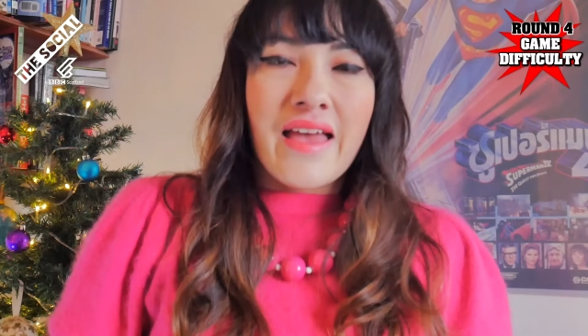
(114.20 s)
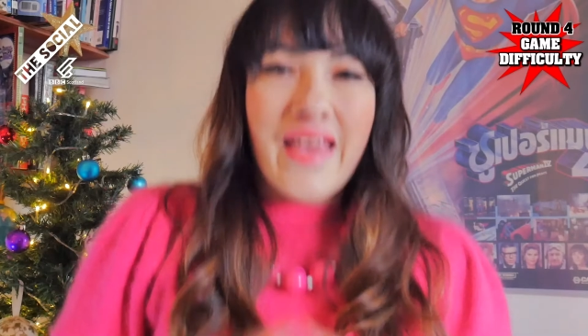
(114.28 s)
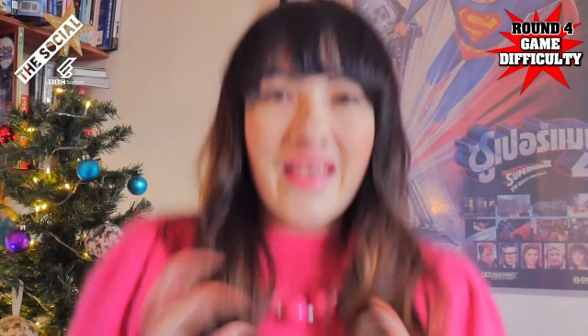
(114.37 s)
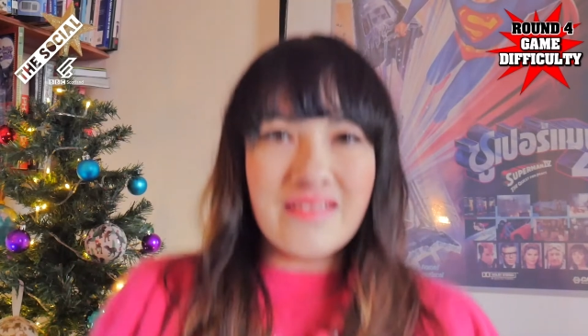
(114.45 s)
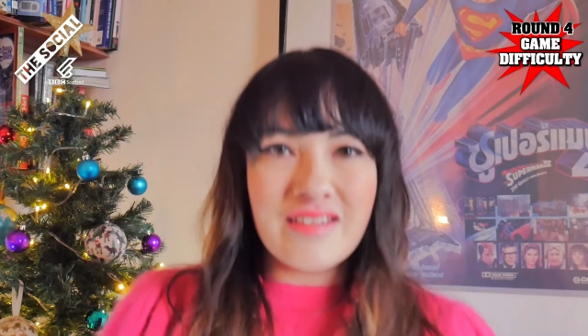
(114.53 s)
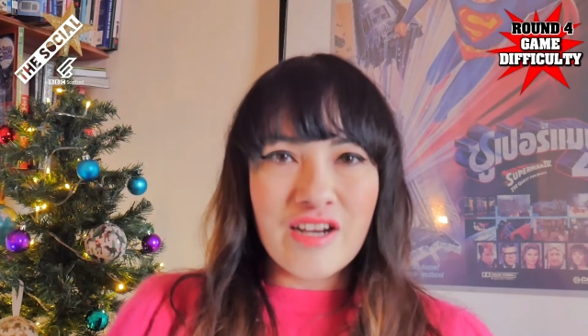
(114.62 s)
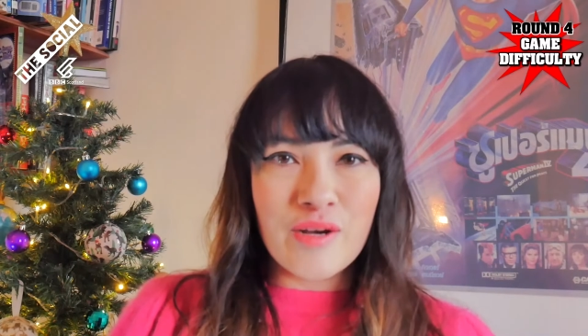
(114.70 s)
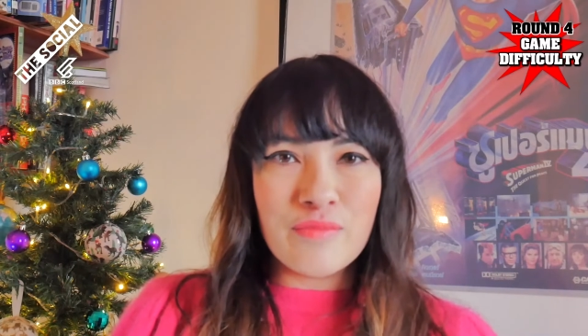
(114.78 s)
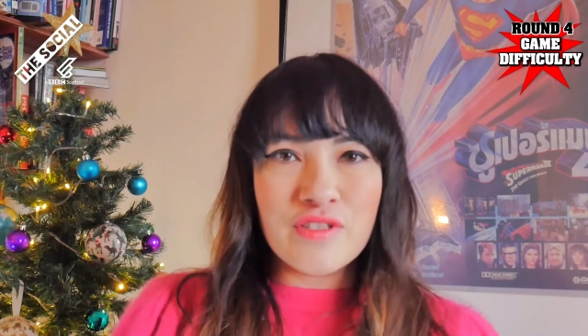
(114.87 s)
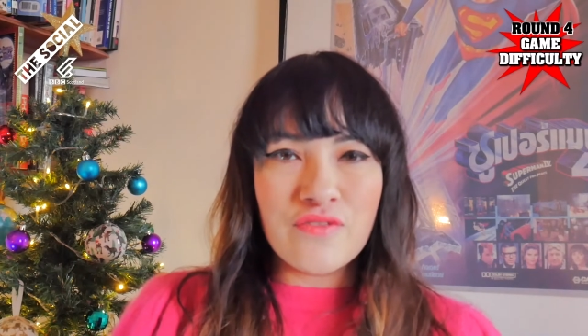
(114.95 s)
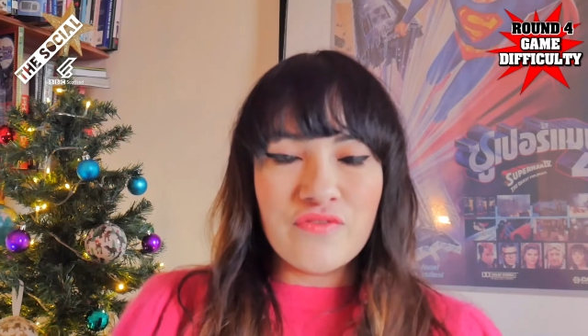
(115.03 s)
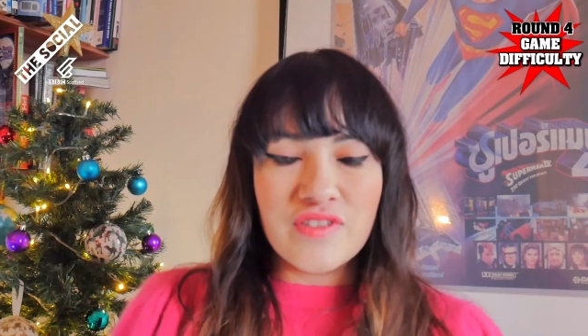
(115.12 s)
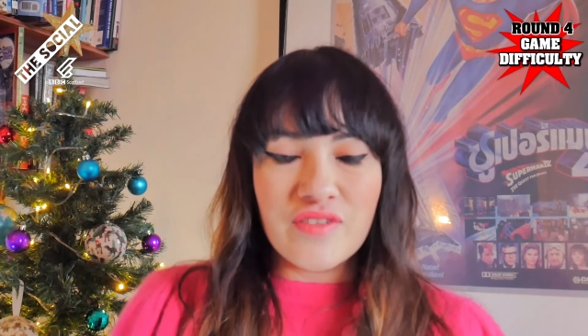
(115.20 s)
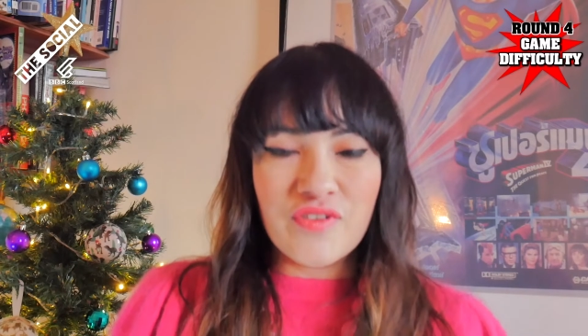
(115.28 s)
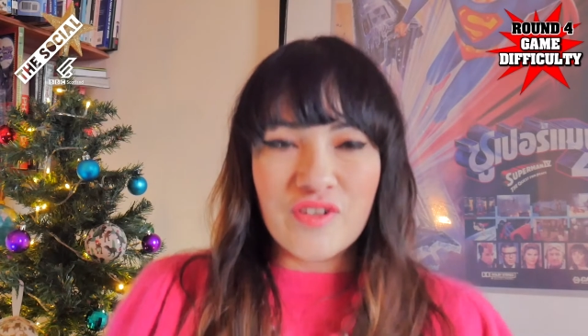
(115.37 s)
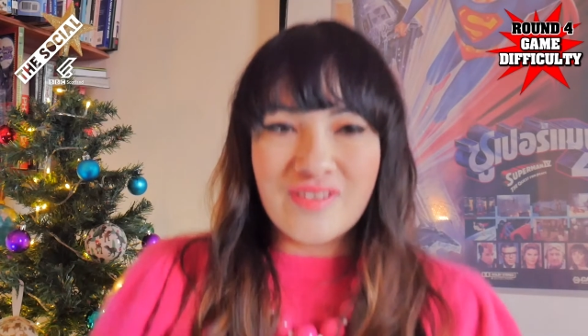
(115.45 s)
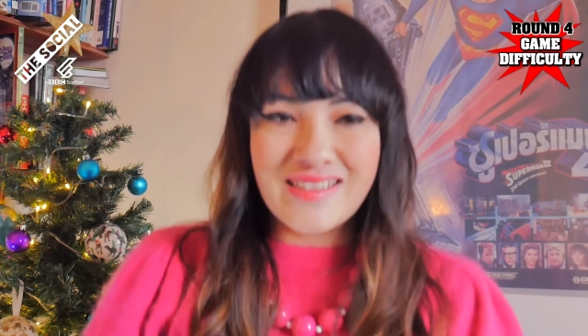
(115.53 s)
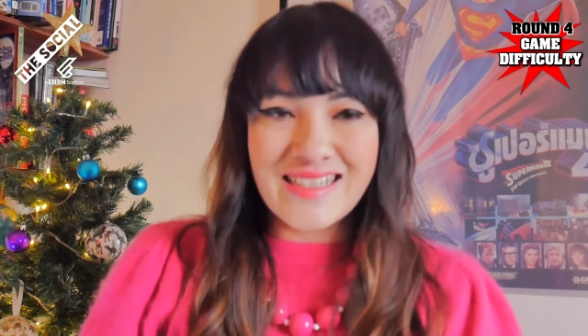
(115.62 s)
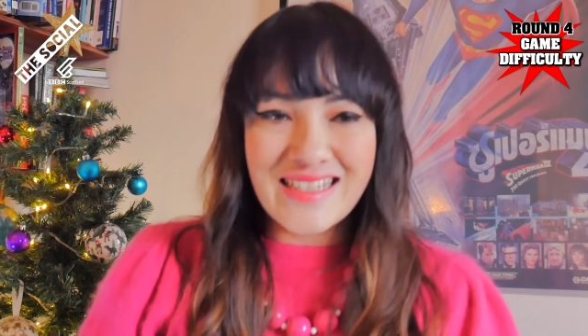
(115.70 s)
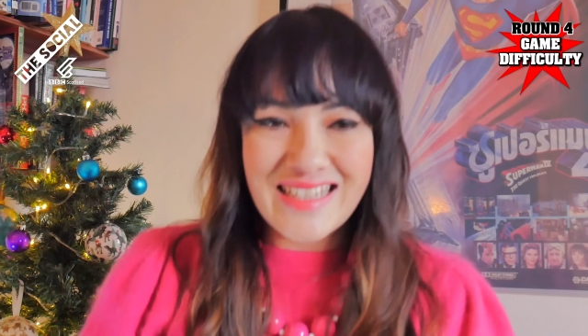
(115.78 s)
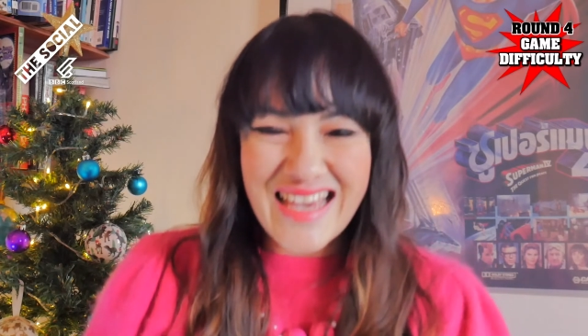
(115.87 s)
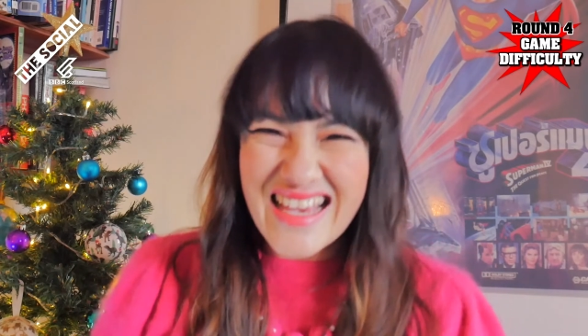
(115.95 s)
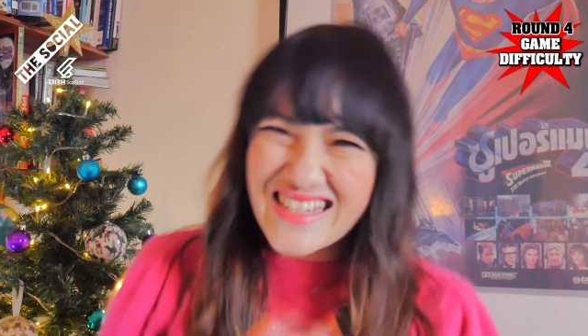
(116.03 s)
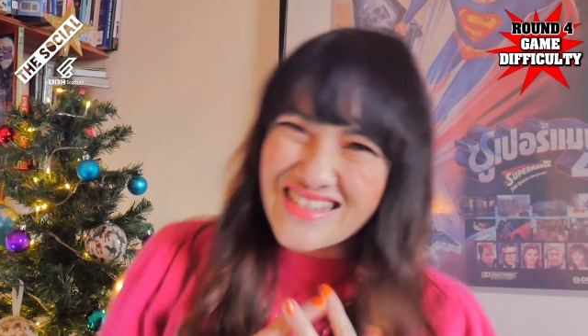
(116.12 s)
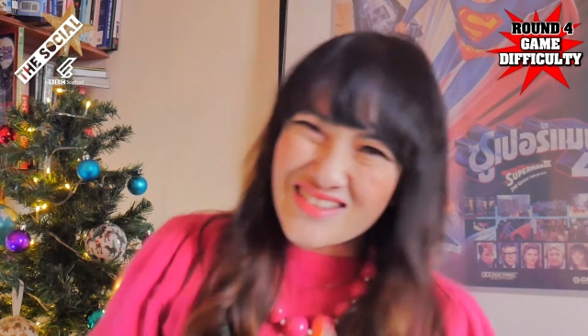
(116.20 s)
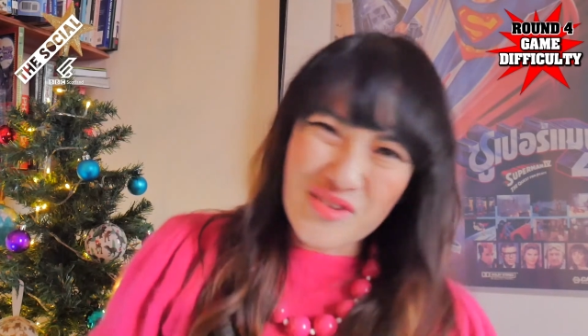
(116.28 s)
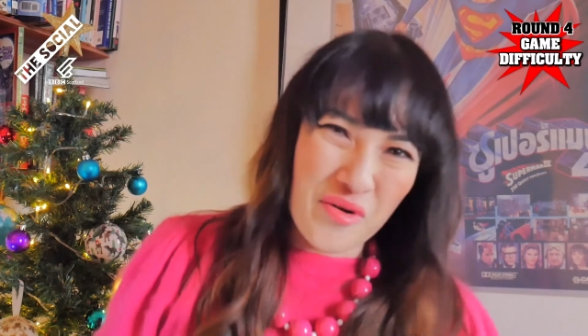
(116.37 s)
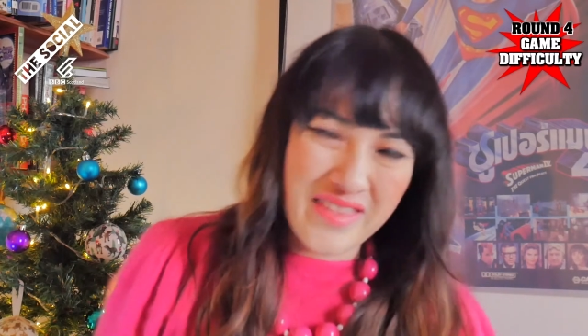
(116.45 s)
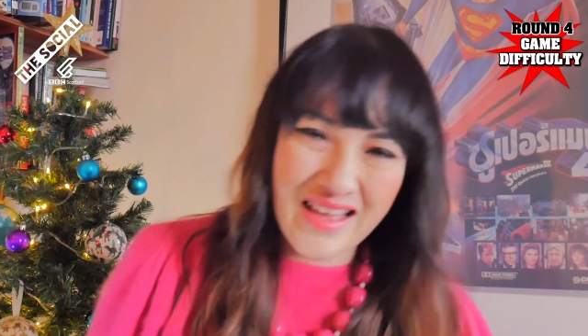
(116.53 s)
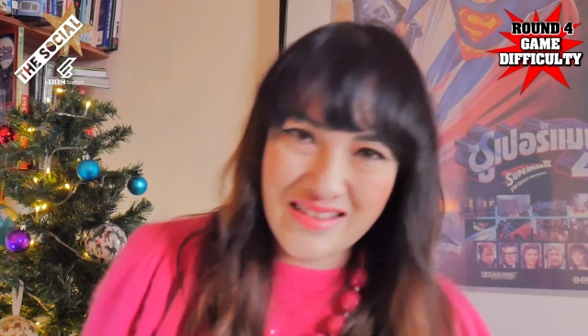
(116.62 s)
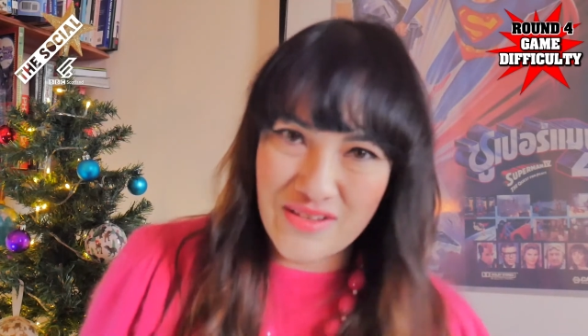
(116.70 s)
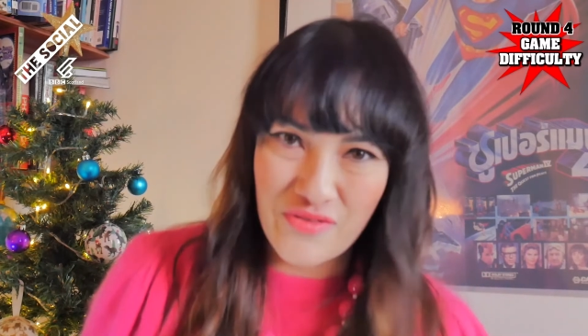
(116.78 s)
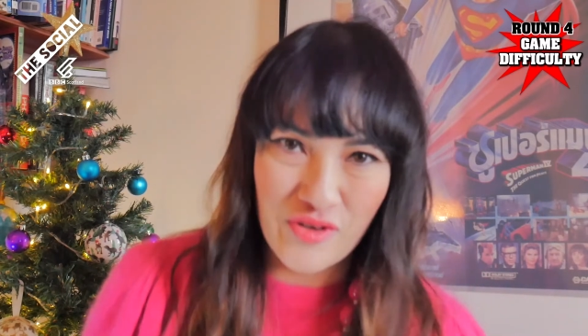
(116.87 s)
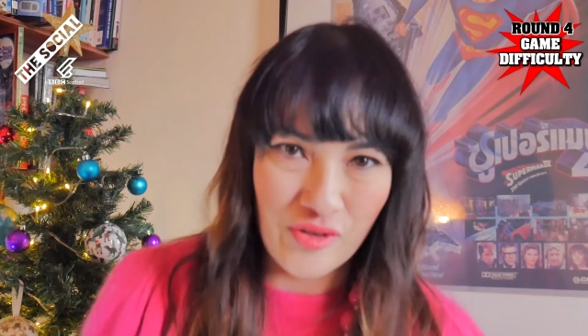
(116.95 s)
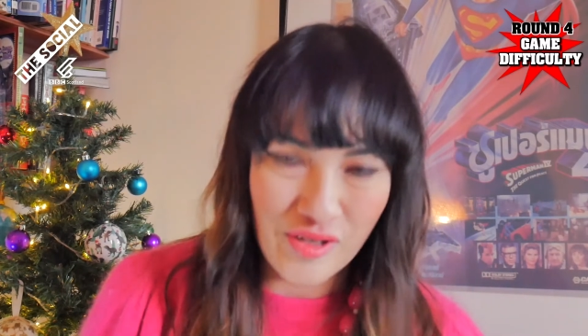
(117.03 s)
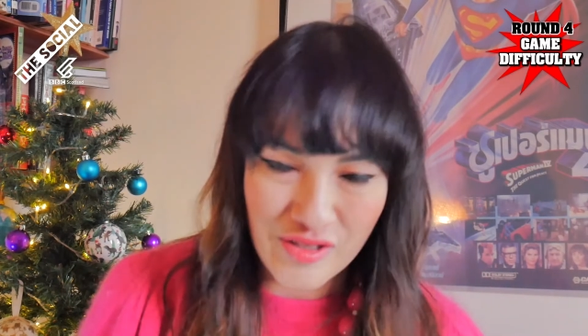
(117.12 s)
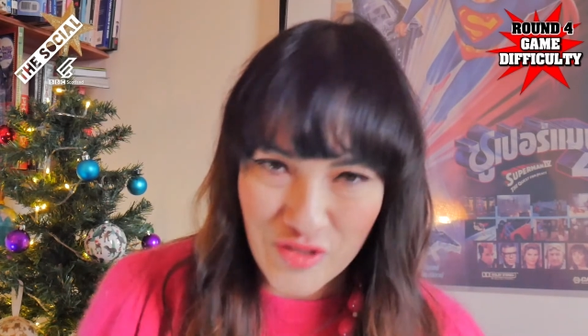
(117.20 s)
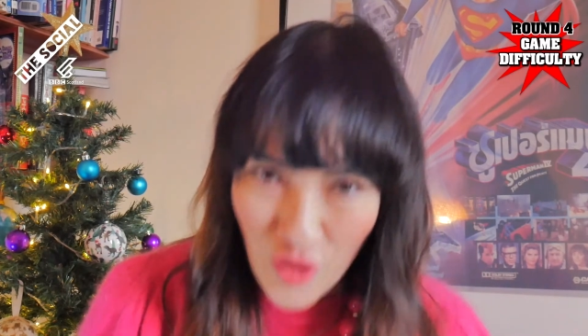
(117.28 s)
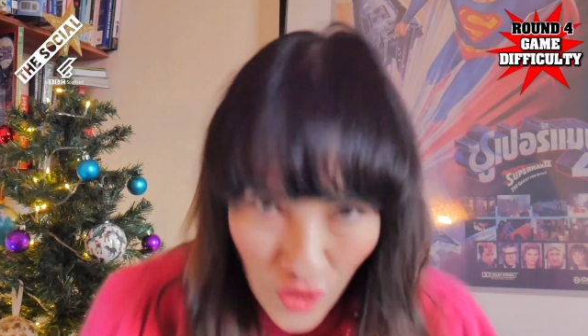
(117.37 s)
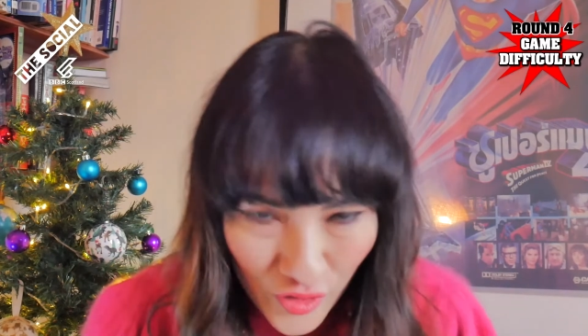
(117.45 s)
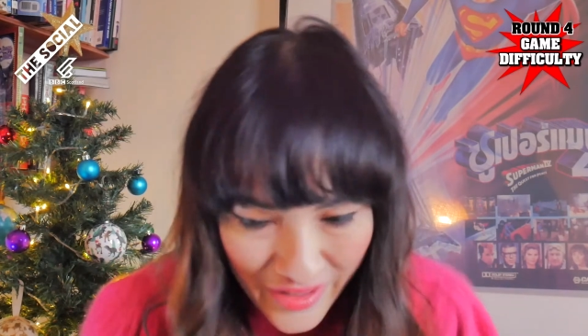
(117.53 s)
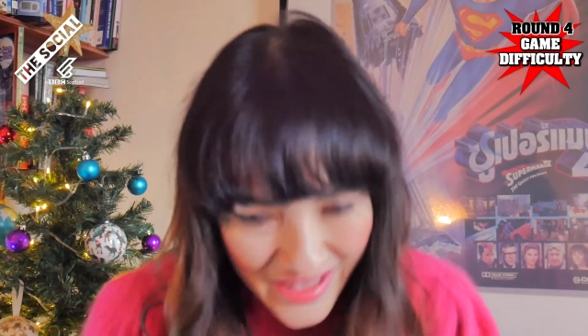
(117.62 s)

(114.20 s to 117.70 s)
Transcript: In terms of difficulty, it's not that difficult at all.